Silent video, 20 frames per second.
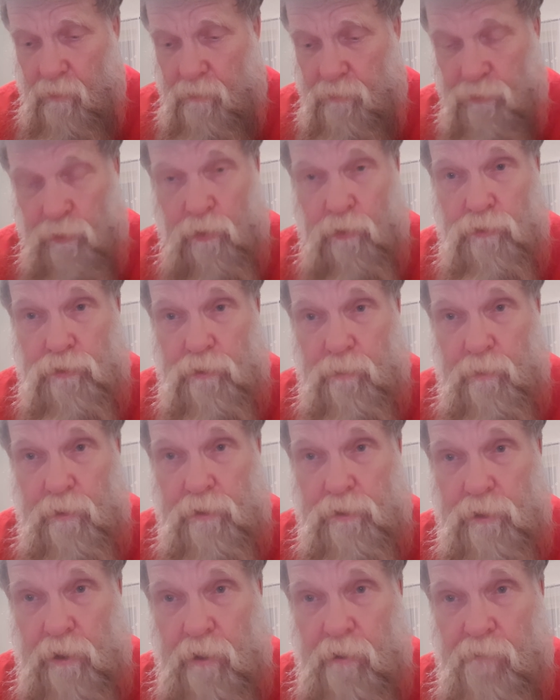souls to
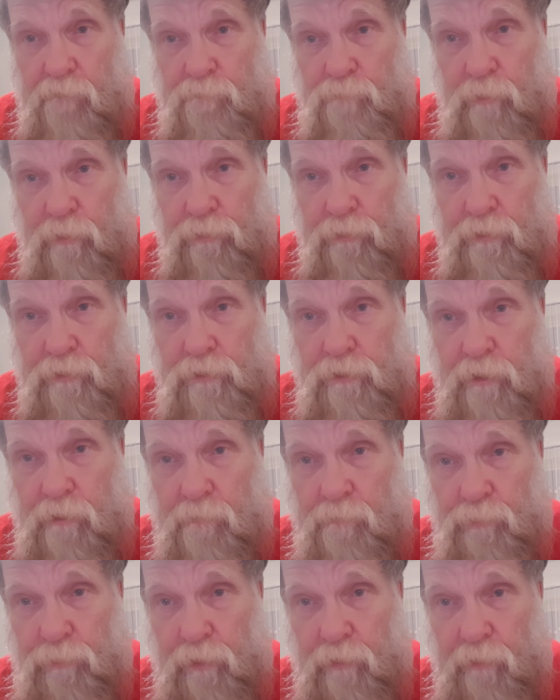be saved, but there's
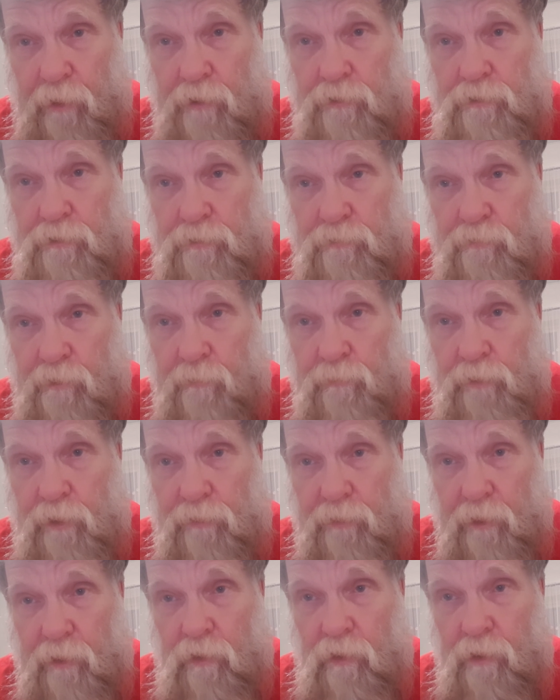a righteous
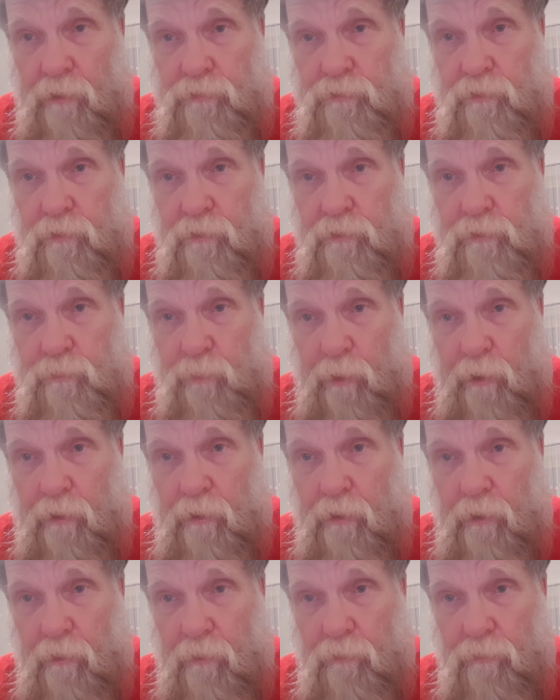remnant that God's going to
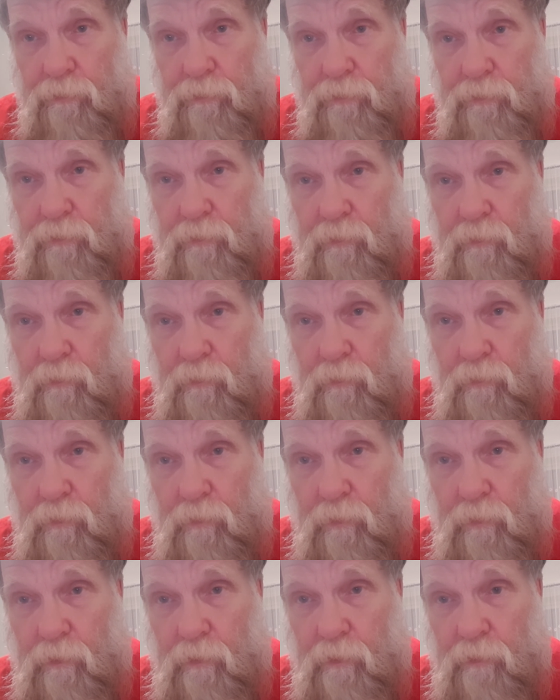spare.
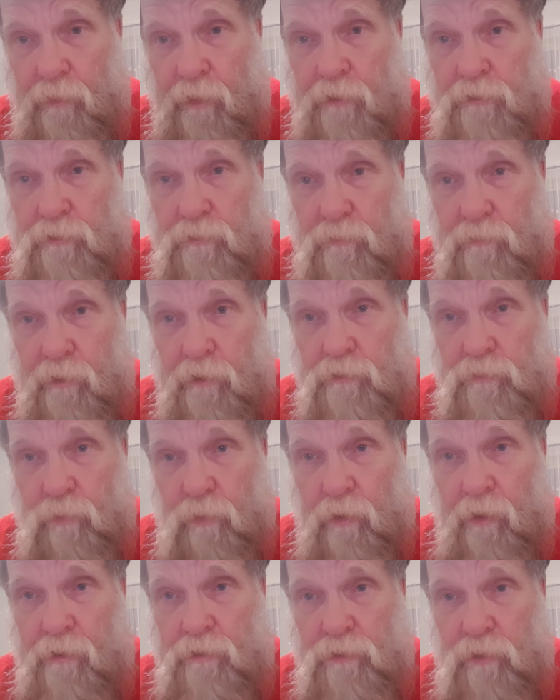And that's
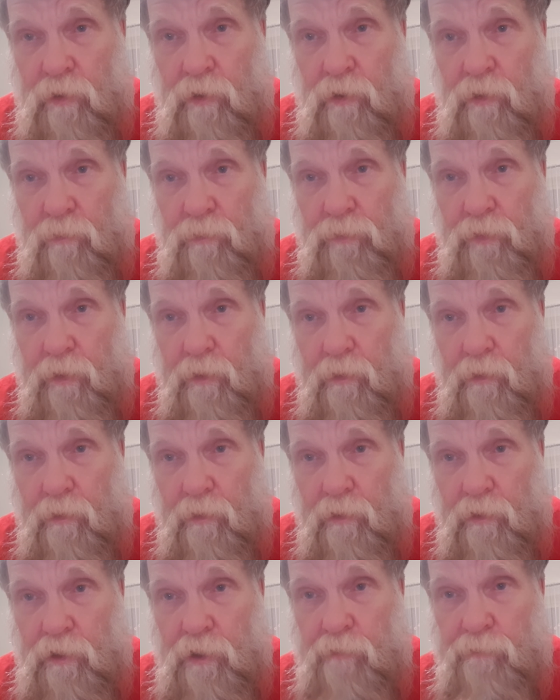what I saw
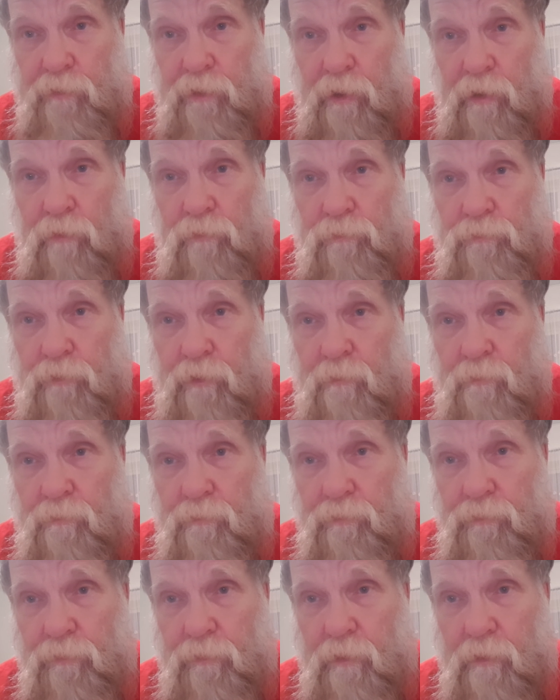leaving out
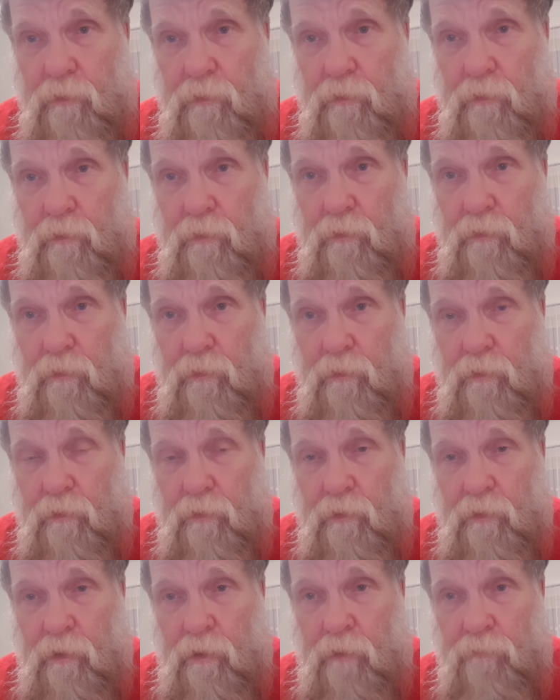from
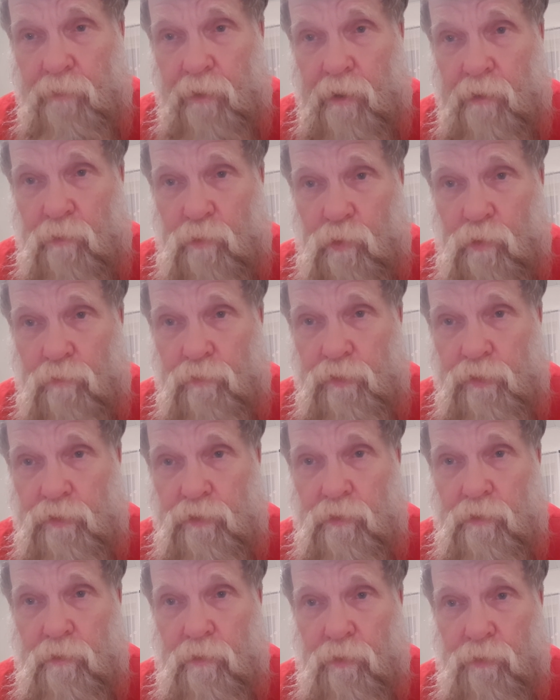
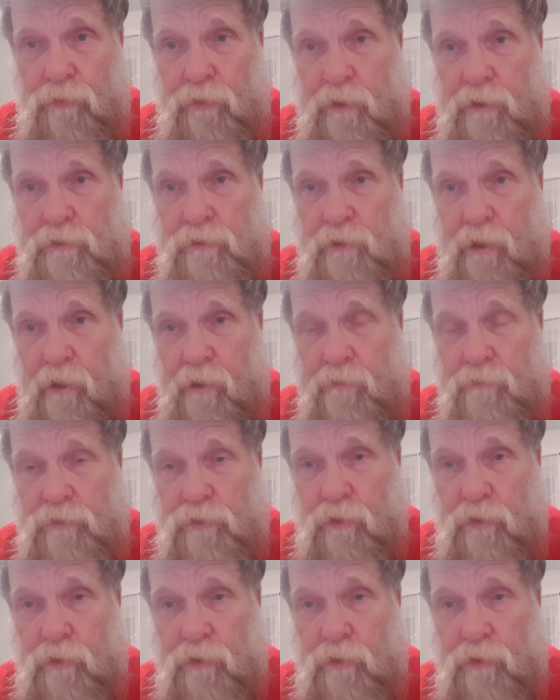Vancouver or the east side of